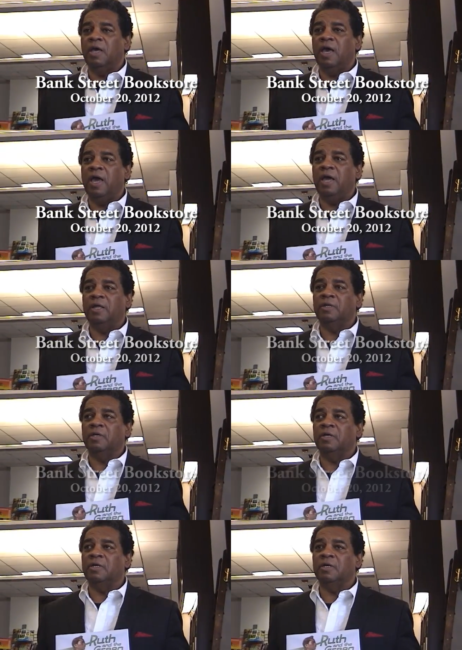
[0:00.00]
and
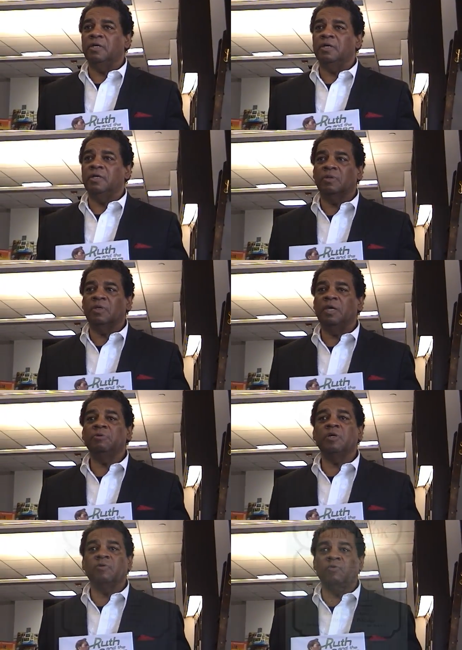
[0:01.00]
he
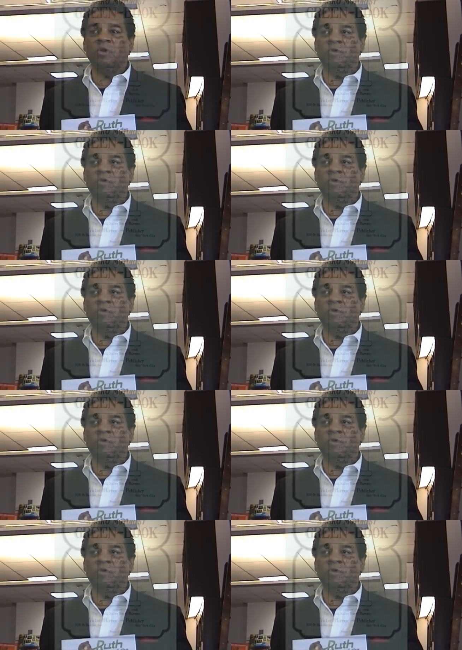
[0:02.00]
was looking for a